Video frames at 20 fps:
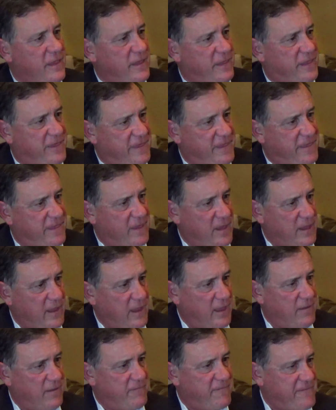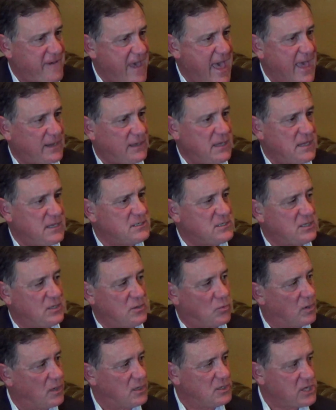The fact is, in
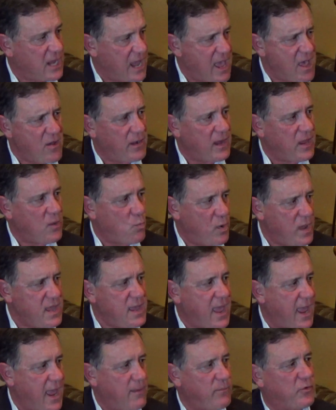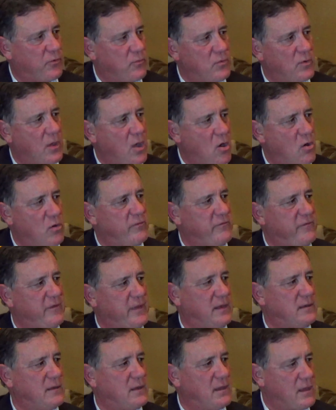Orange County, we came through
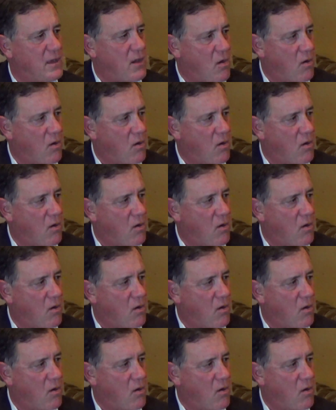COVID an